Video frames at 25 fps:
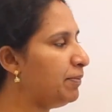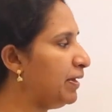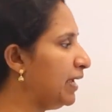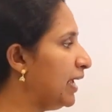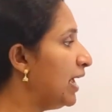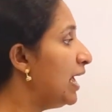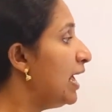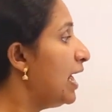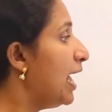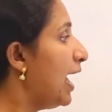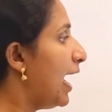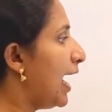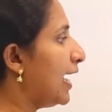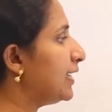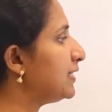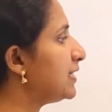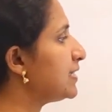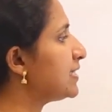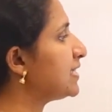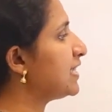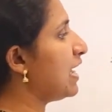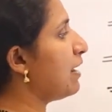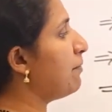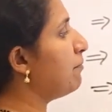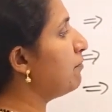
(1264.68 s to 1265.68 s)
B. And the
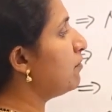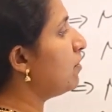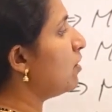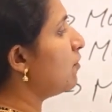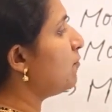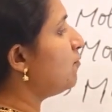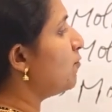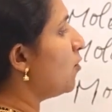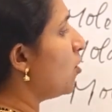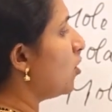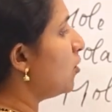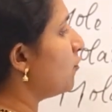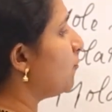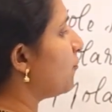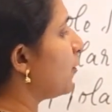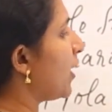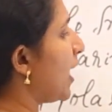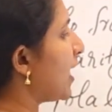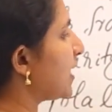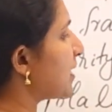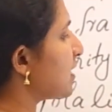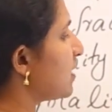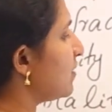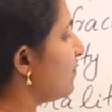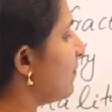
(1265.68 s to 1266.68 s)
sum of mole
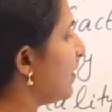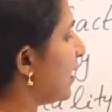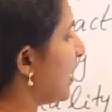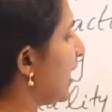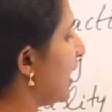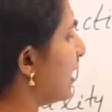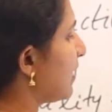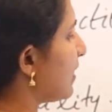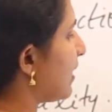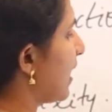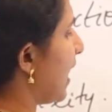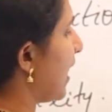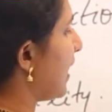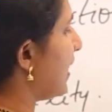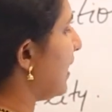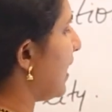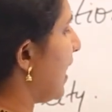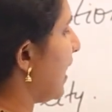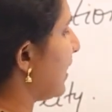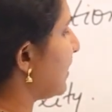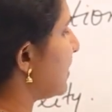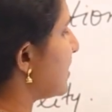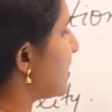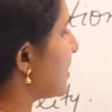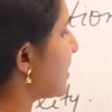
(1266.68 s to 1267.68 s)
fraction we can write
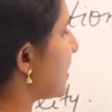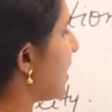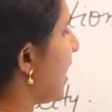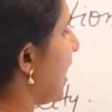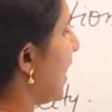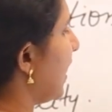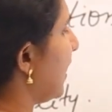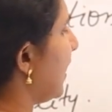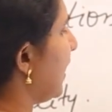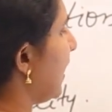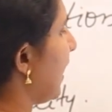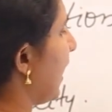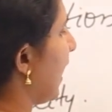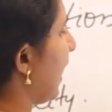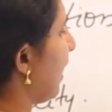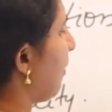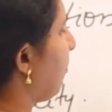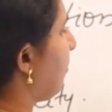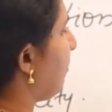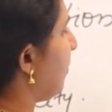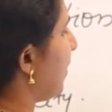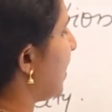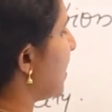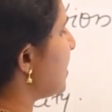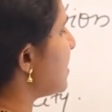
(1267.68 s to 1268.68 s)
like this, chi
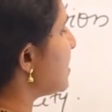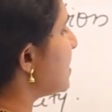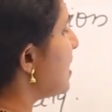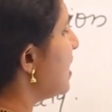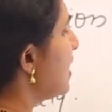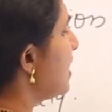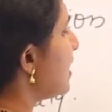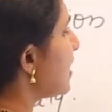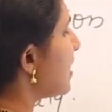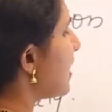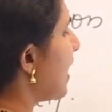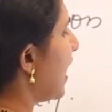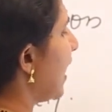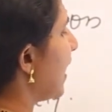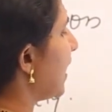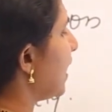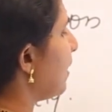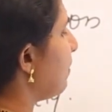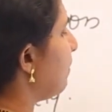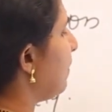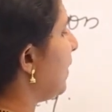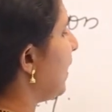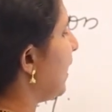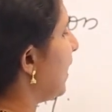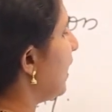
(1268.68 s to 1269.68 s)
A plus
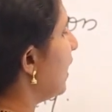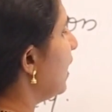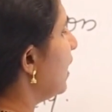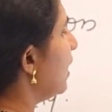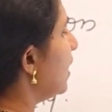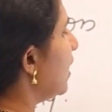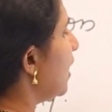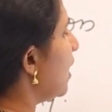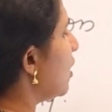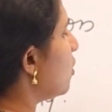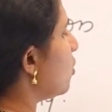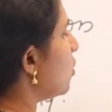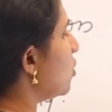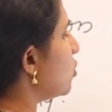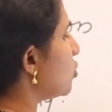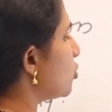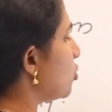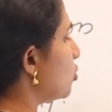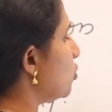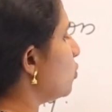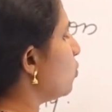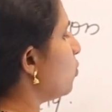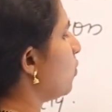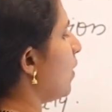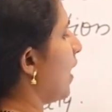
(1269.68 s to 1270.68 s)
chi B equal
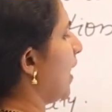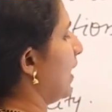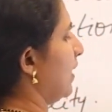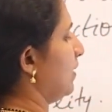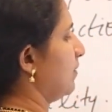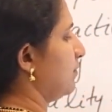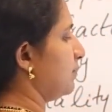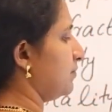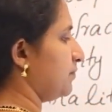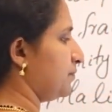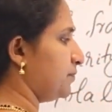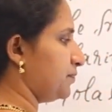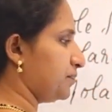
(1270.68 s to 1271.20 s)
to 1.